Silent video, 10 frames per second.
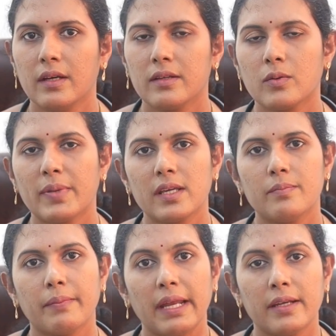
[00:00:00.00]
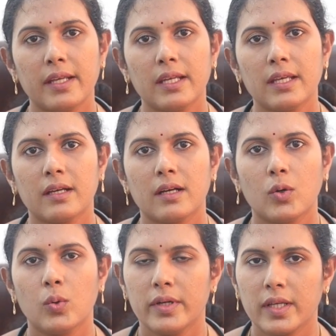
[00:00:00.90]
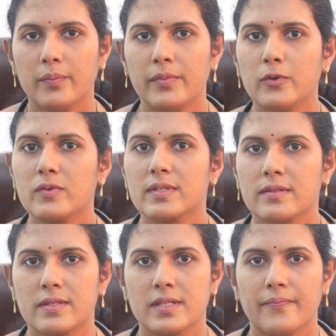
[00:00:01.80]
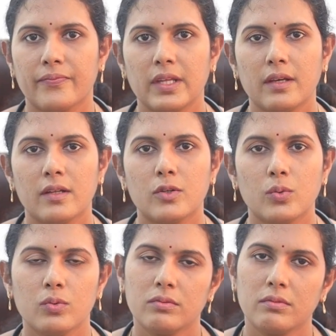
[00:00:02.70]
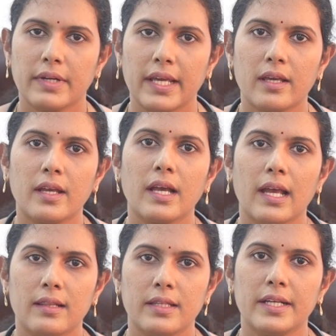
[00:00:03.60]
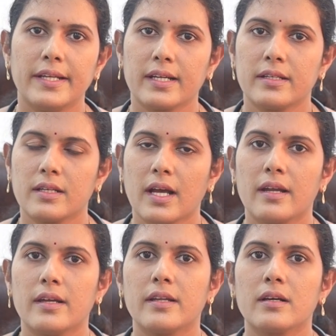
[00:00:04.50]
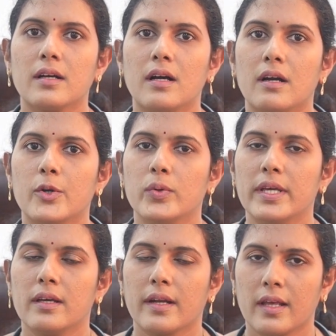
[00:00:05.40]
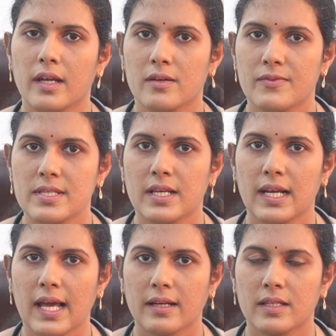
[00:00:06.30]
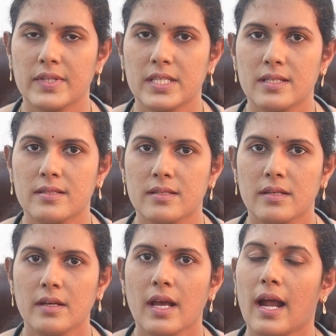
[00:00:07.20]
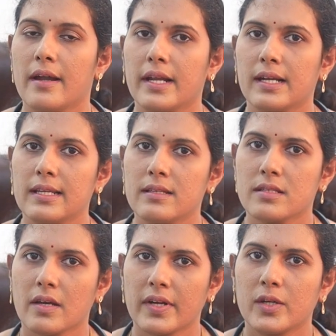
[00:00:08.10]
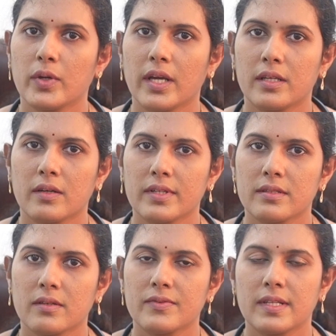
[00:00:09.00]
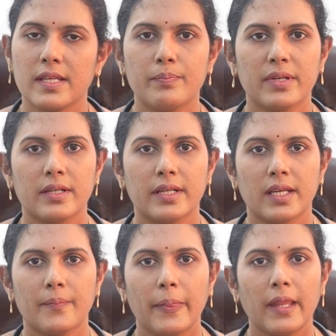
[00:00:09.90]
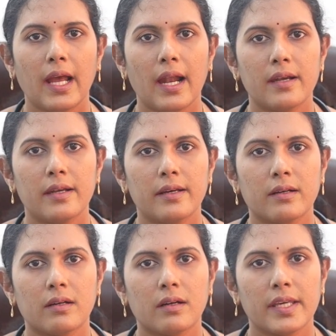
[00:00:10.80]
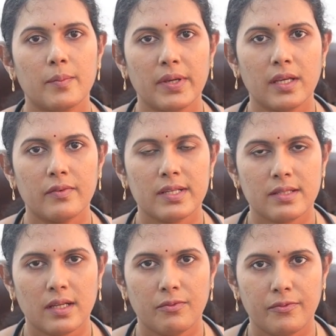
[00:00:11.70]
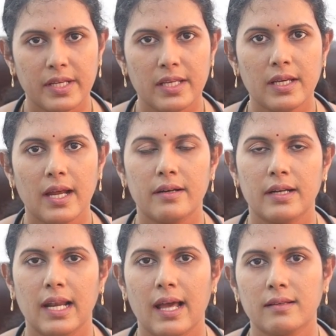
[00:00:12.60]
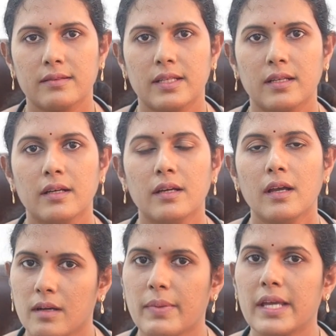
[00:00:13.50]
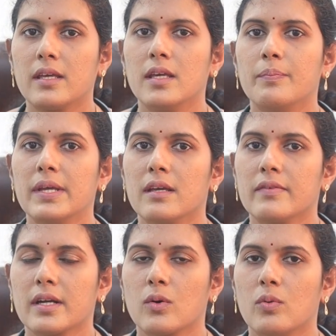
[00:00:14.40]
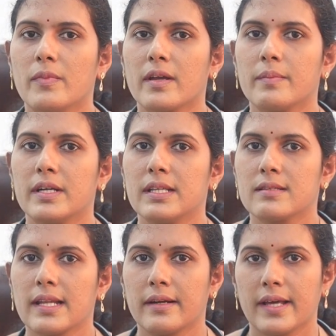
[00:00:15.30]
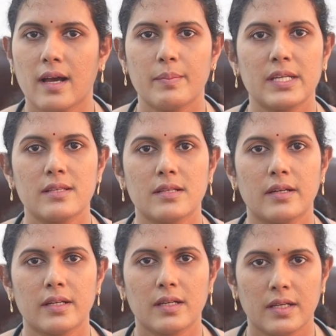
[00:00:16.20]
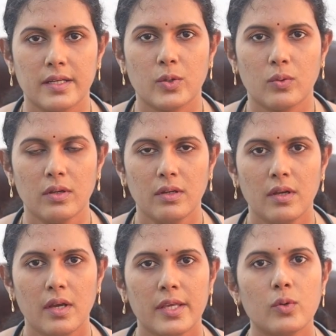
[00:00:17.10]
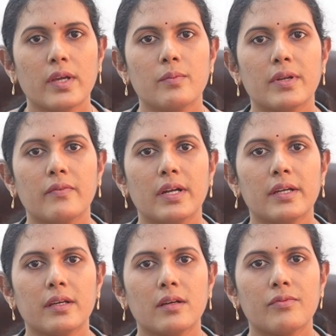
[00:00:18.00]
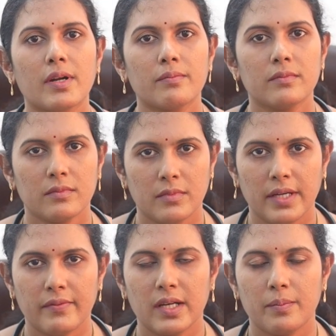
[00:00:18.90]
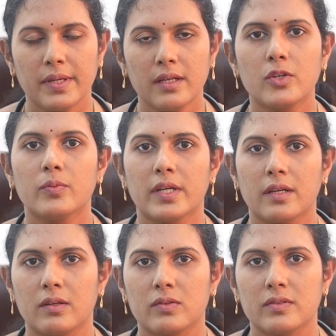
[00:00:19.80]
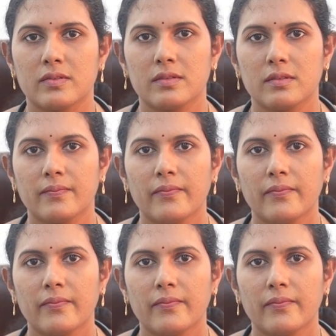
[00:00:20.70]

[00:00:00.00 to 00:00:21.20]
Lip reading: So by maintaining good immune system through taking healthy diet and doing regular physical activities and at least 7 to 8 hours of sleep per day, and keeping yourself free and relaxing, by keeping your comorbidities like diabetes under control, you can prevent from developing tuberculosis.